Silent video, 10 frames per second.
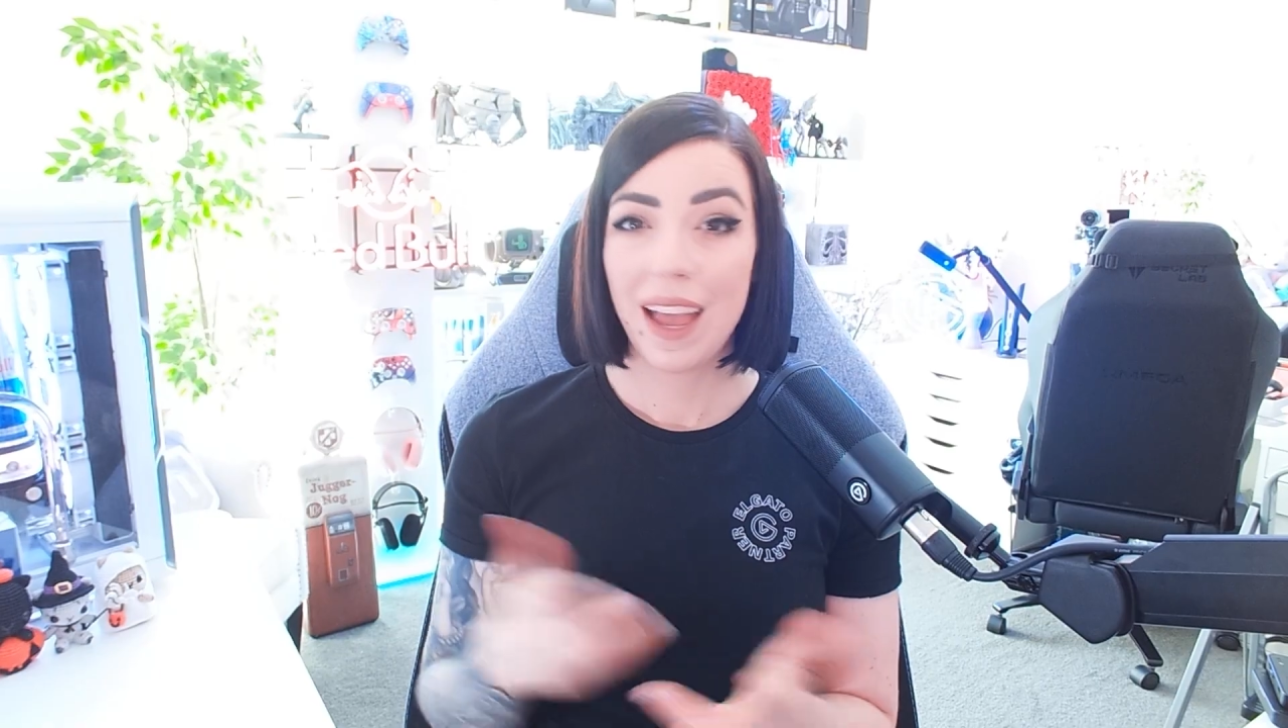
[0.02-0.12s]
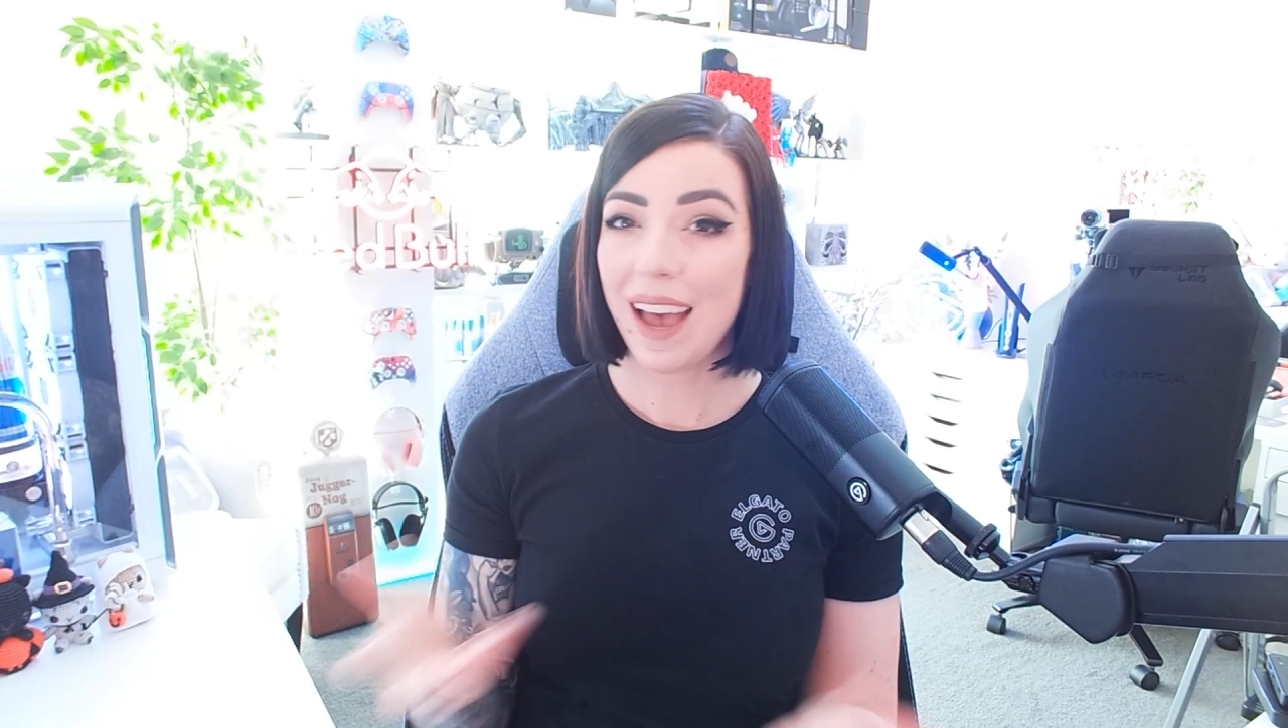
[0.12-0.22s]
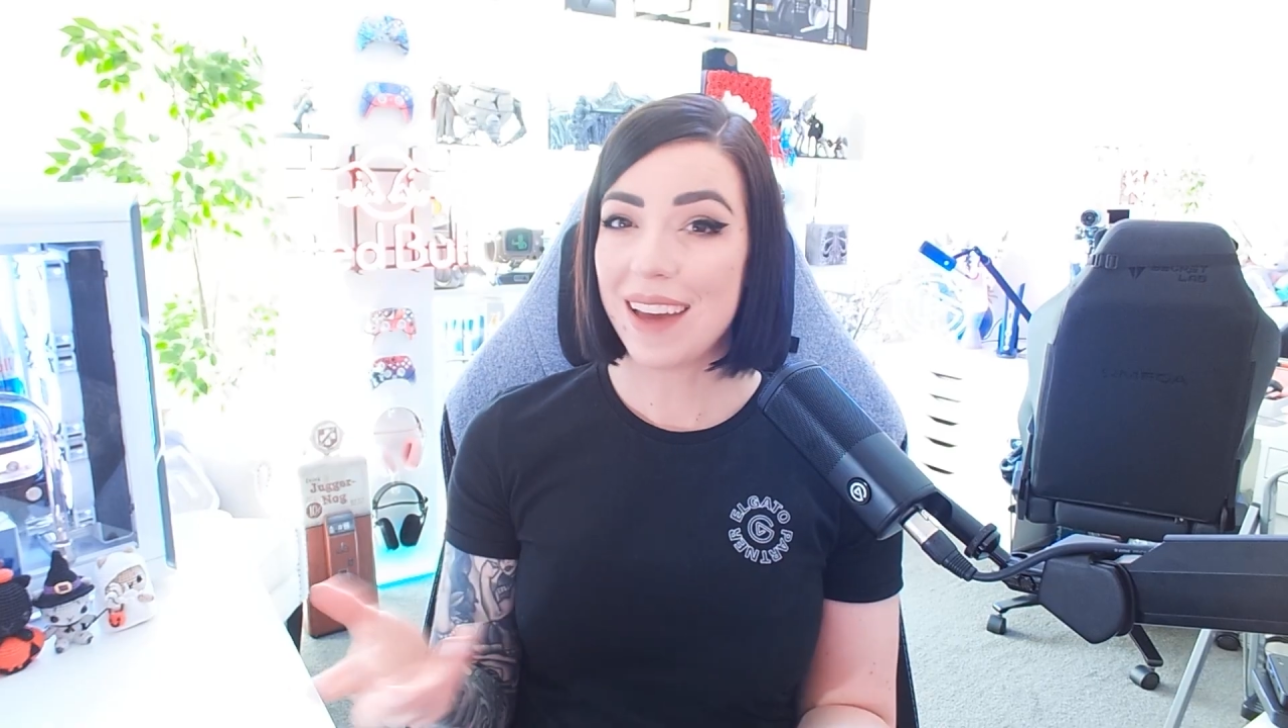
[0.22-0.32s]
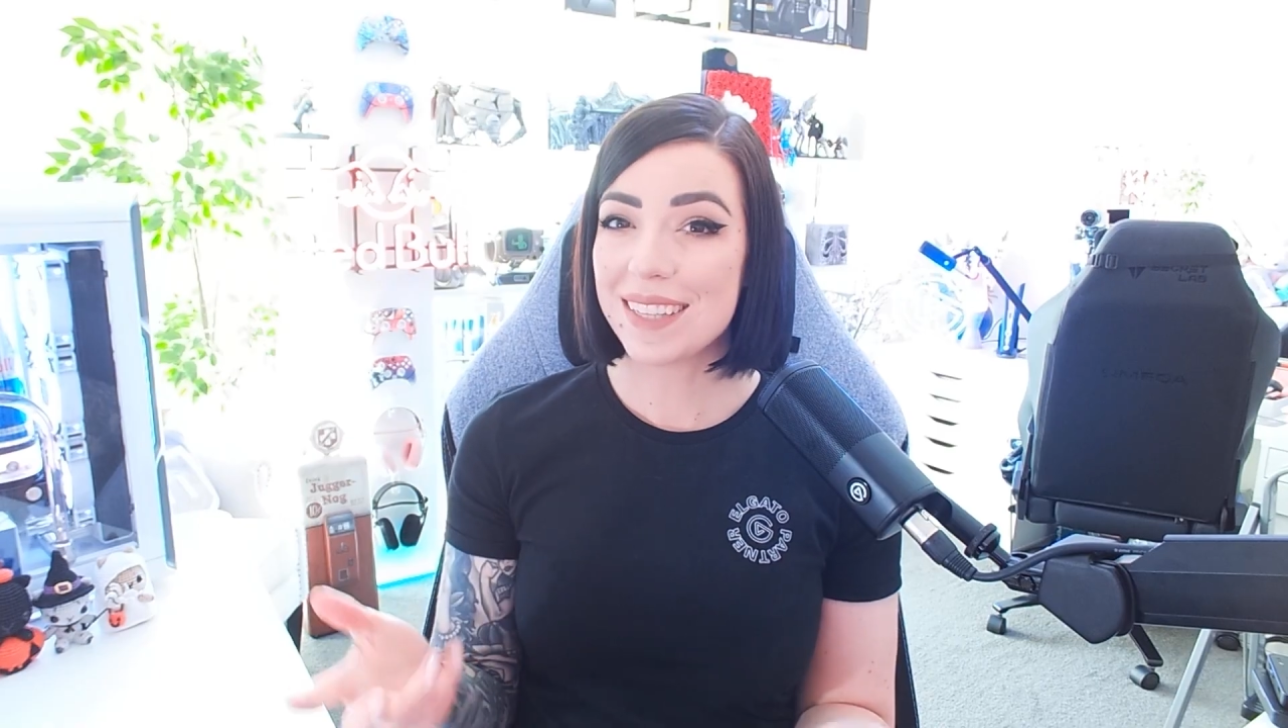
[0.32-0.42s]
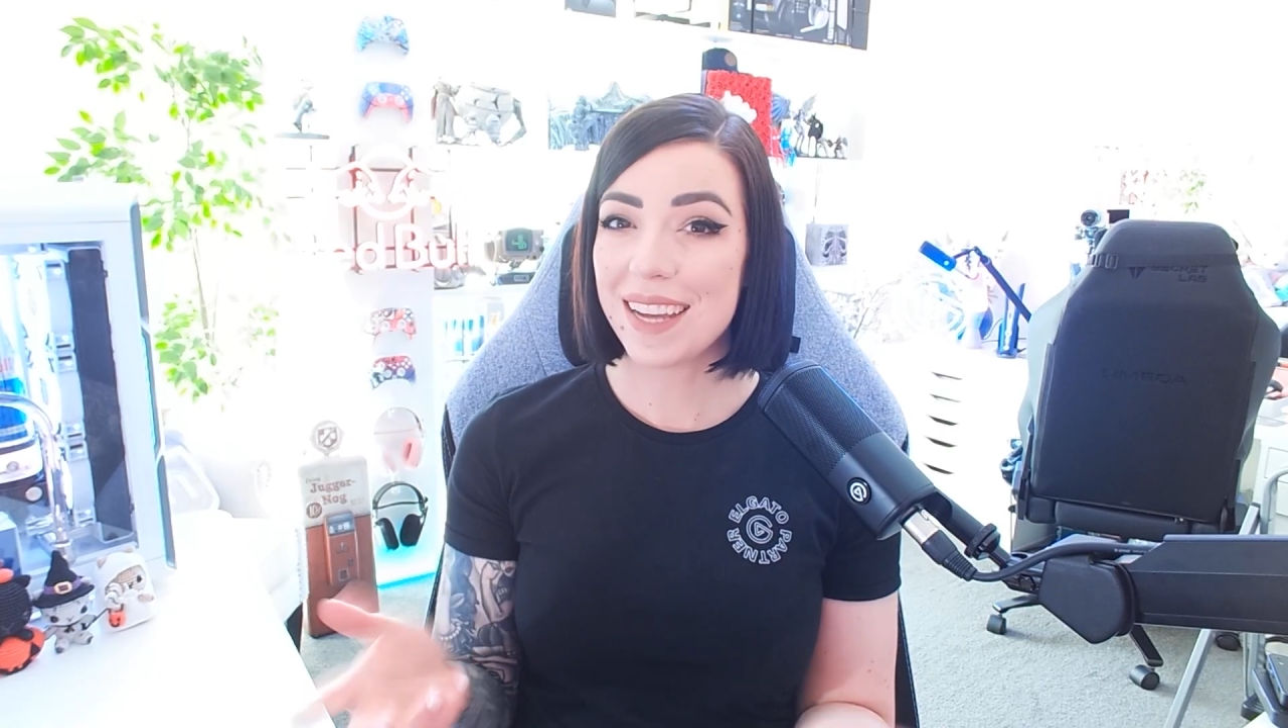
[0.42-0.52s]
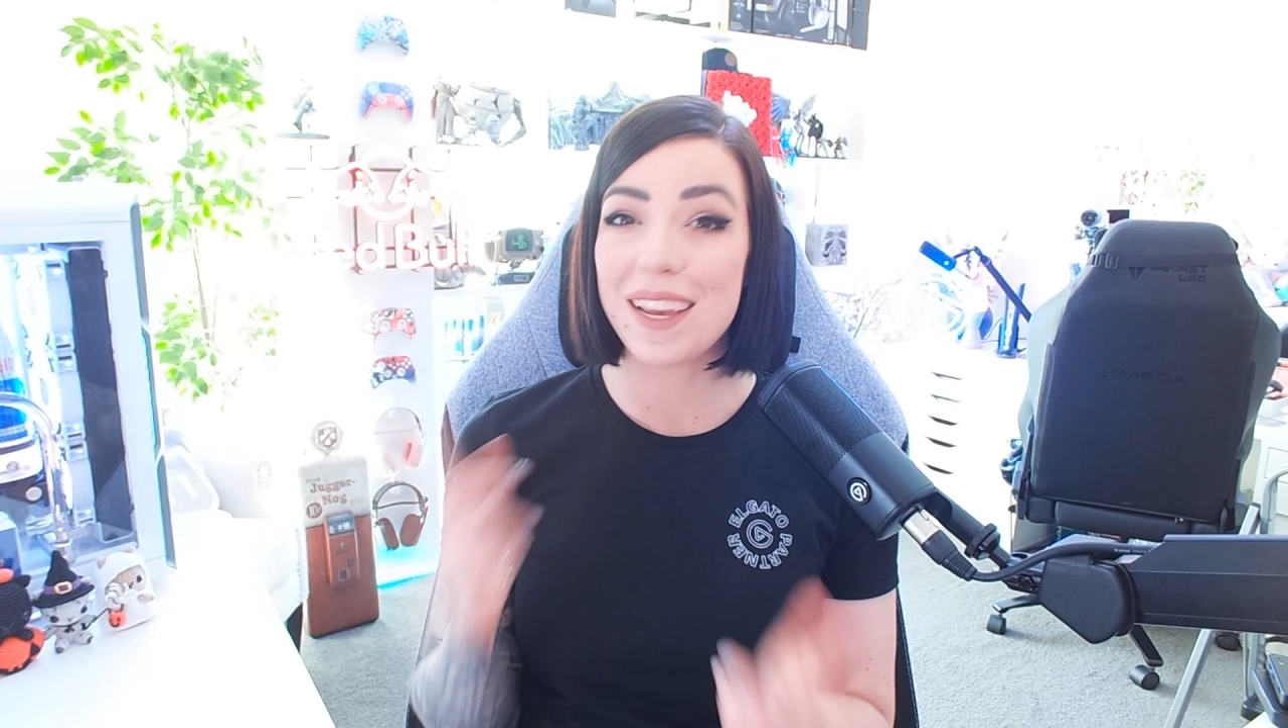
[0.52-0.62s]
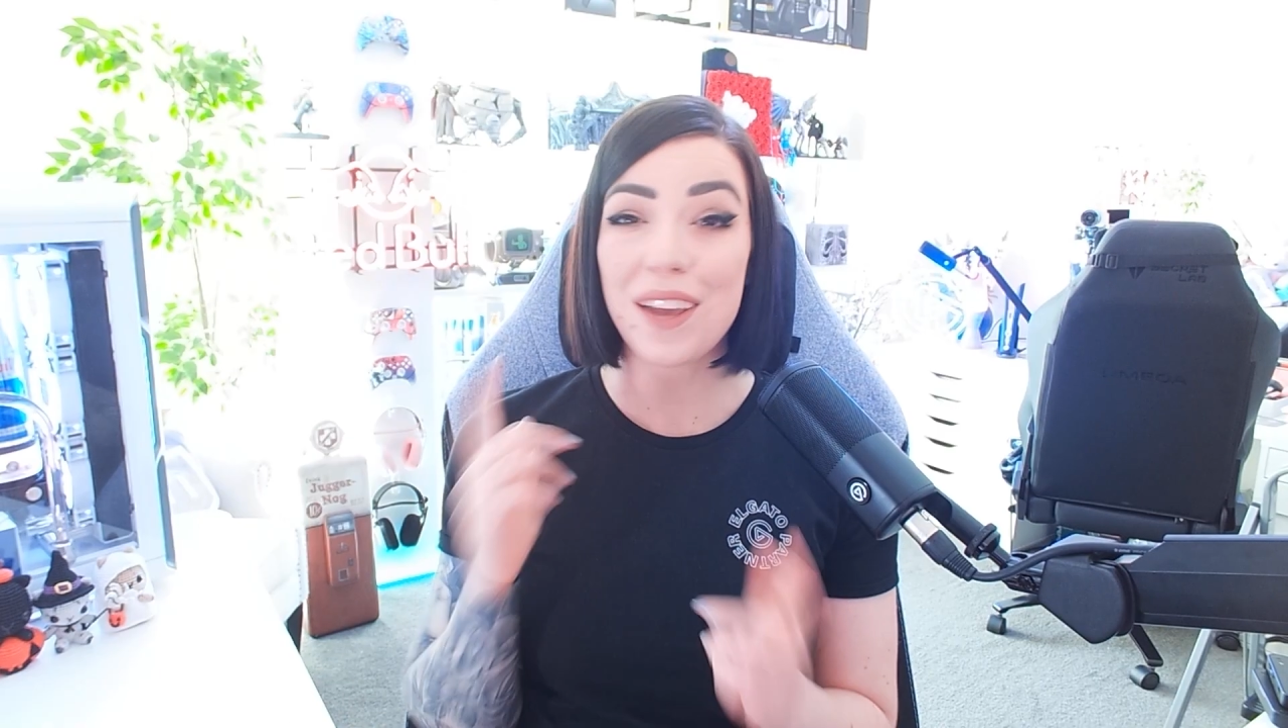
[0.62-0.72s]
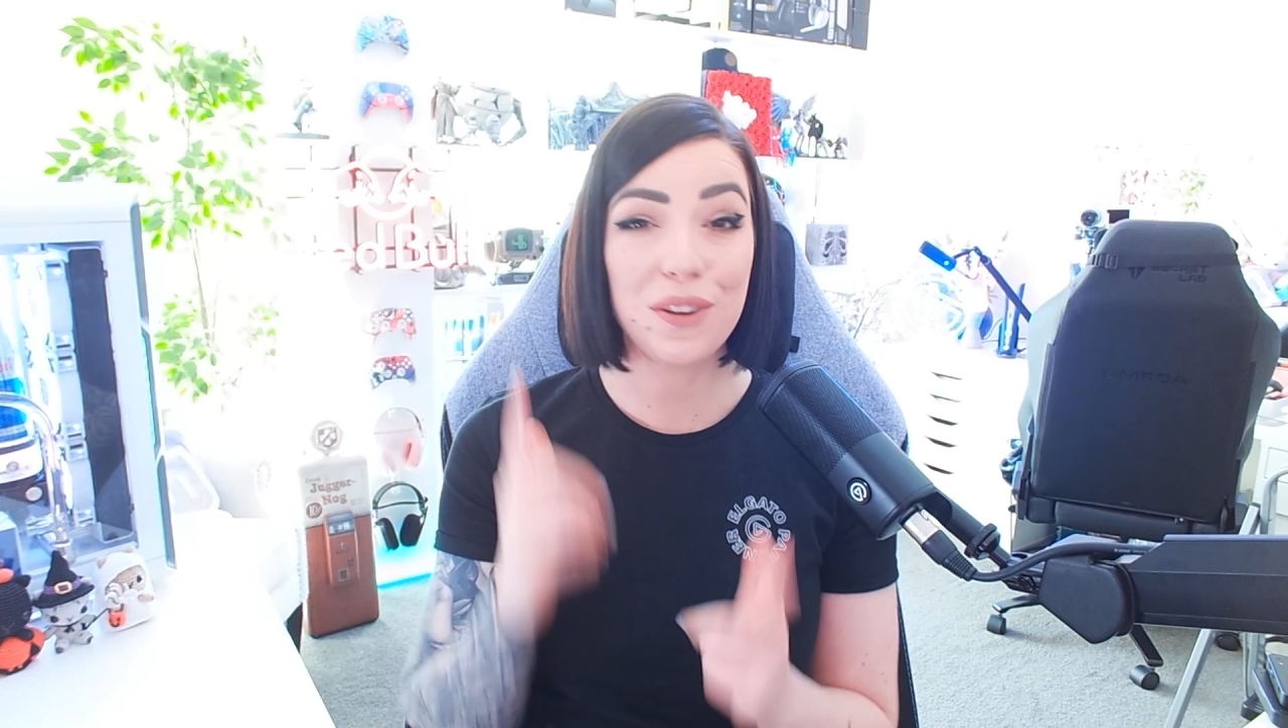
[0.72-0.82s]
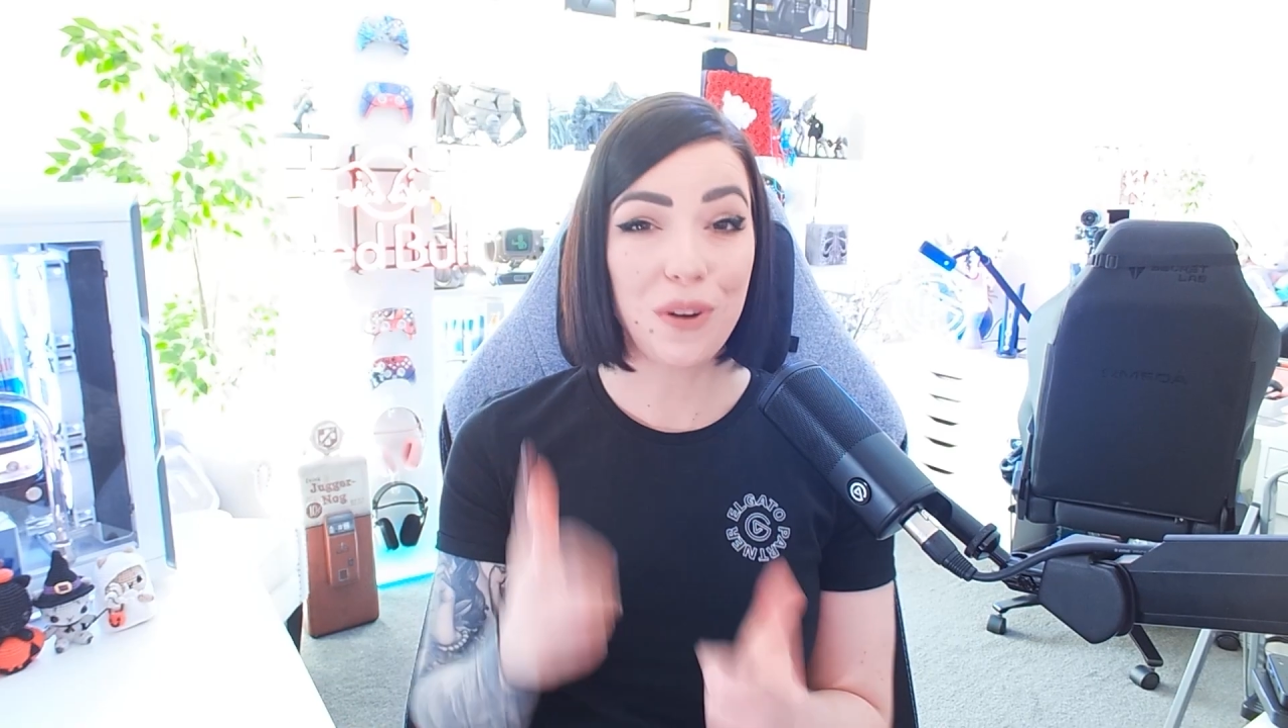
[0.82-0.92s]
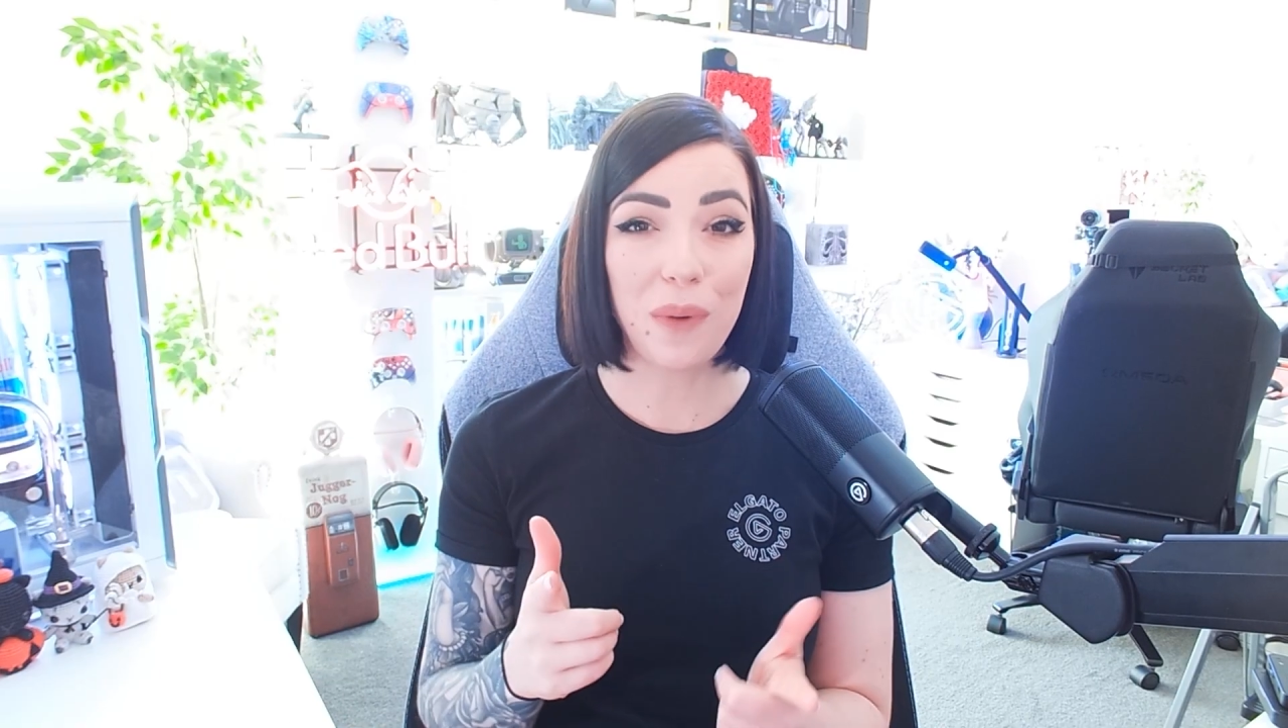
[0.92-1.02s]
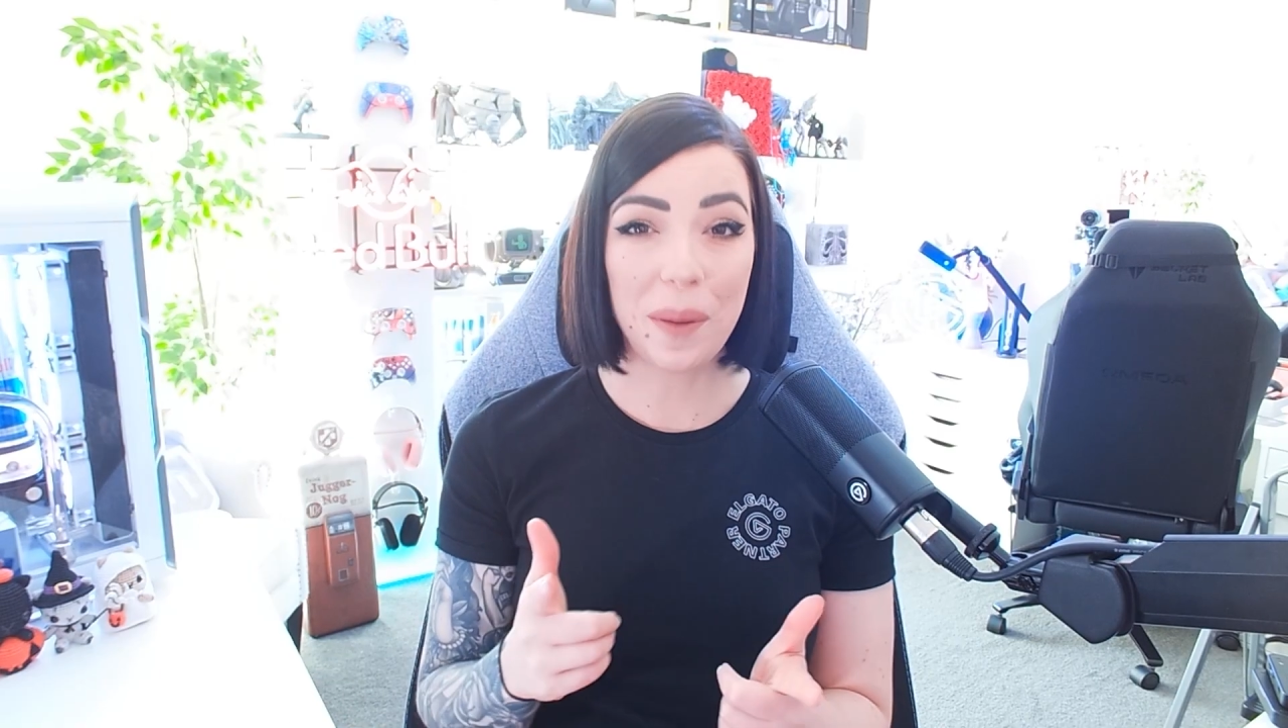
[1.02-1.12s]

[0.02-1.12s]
how to take your